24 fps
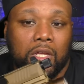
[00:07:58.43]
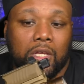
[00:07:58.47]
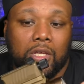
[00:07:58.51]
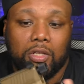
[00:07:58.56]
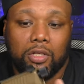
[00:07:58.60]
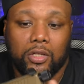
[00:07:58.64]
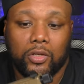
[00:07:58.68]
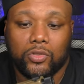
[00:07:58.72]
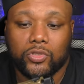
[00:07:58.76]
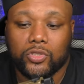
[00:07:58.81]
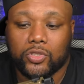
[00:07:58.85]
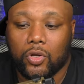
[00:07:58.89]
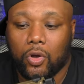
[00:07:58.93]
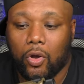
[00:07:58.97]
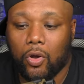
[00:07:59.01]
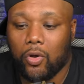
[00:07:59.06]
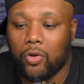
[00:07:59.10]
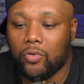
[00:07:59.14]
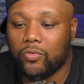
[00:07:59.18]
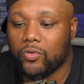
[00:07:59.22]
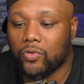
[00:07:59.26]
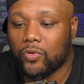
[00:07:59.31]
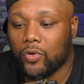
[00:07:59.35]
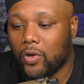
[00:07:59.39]
You know, so
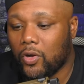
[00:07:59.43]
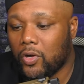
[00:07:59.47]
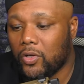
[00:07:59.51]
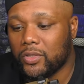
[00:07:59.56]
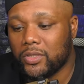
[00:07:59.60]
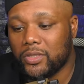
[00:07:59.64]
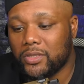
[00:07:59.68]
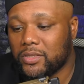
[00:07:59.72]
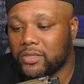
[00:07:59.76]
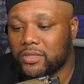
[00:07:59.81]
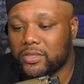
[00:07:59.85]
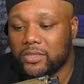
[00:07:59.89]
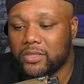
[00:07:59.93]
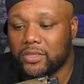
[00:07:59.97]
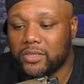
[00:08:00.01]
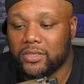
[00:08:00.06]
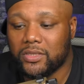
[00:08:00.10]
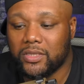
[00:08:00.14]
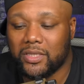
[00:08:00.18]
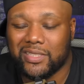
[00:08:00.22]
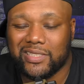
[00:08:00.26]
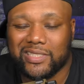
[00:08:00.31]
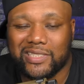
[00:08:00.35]
overall, this is just a